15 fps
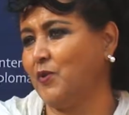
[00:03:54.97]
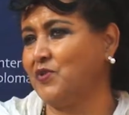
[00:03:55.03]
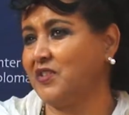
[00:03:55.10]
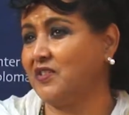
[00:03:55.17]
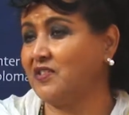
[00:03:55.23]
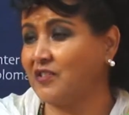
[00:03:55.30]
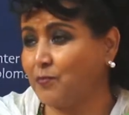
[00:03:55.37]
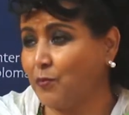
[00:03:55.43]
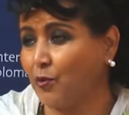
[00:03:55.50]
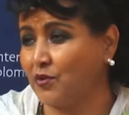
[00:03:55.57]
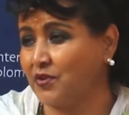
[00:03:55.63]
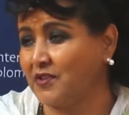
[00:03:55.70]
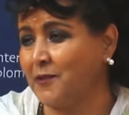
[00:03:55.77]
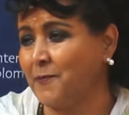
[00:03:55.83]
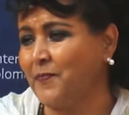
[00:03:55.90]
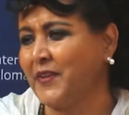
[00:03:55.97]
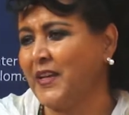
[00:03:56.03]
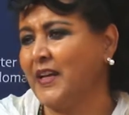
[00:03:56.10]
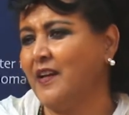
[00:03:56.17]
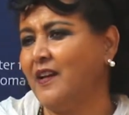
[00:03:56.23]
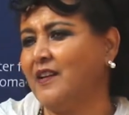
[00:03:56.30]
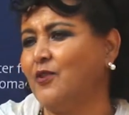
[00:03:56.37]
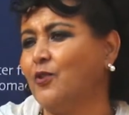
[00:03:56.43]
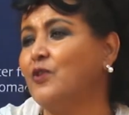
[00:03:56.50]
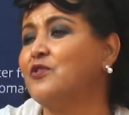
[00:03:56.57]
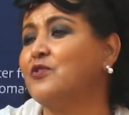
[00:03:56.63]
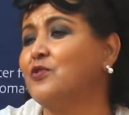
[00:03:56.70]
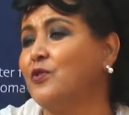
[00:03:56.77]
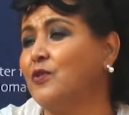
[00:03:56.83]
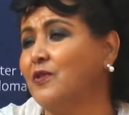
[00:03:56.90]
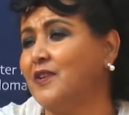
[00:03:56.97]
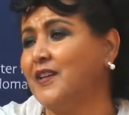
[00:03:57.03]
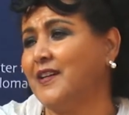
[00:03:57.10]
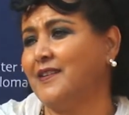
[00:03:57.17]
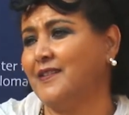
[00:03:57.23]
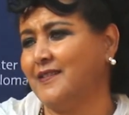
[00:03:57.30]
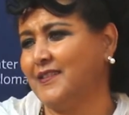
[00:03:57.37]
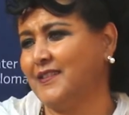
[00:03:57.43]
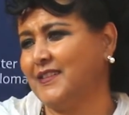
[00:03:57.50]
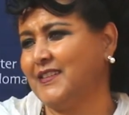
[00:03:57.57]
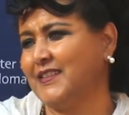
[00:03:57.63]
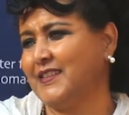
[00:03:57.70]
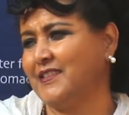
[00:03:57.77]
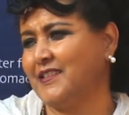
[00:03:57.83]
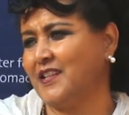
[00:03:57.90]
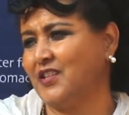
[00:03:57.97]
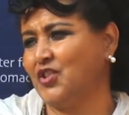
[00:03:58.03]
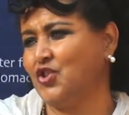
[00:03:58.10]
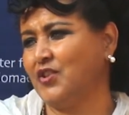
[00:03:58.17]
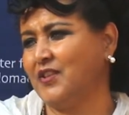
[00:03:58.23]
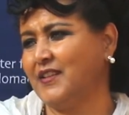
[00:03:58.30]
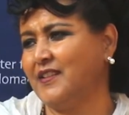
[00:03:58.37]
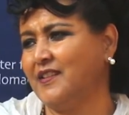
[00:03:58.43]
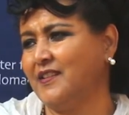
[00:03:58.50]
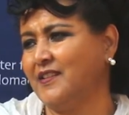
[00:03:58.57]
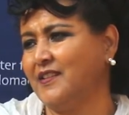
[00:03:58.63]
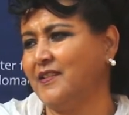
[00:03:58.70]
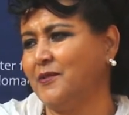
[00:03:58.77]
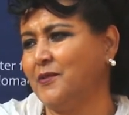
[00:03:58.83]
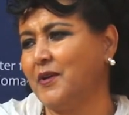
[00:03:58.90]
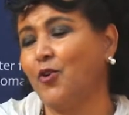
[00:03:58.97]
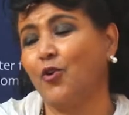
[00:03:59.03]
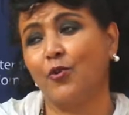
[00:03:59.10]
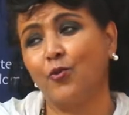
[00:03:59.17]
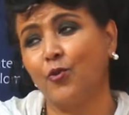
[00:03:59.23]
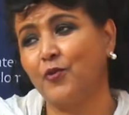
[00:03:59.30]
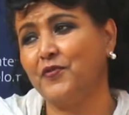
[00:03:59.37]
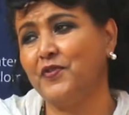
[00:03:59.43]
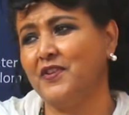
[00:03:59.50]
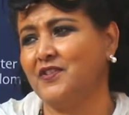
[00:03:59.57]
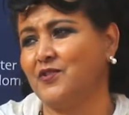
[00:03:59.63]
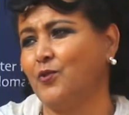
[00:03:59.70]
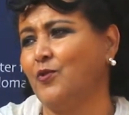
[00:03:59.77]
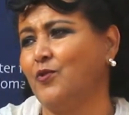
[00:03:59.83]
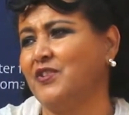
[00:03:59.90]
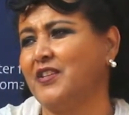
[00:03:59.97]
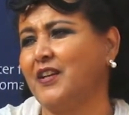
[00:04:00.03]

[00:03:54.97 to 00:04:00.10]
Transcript: with its sport. And also, additionally, our coffee is always